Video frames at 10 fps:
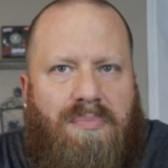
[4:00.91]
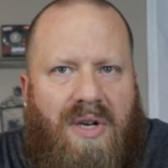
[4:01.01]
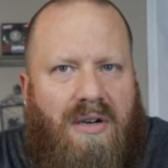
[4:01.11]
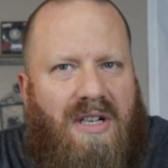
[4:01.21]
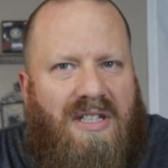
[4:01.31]

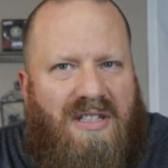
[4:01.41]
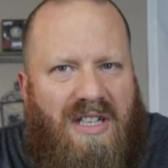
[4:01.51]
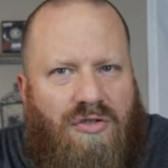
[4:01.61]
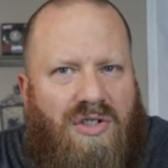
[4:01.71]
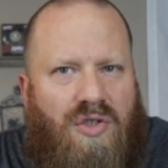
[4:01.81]
bitterness,
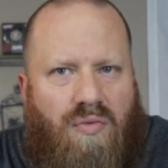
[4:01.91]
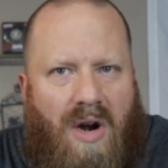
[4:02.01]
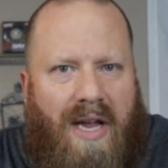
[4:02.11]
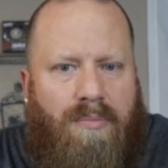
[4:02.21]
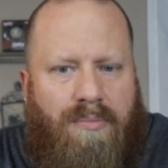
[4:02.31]
citrus
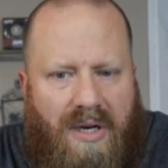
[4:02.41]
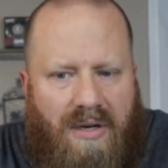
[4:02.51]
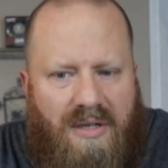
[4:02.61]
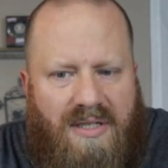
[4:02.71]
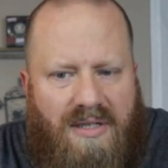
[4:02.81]
rind
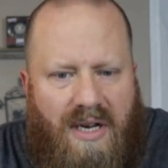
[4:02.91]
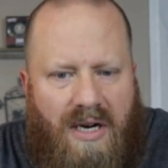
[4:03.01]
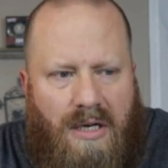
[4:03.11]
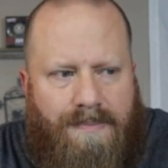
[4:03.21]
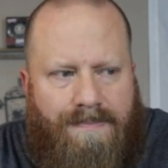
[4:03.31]
bitterness
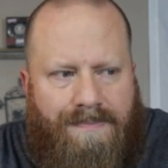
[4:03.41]
there.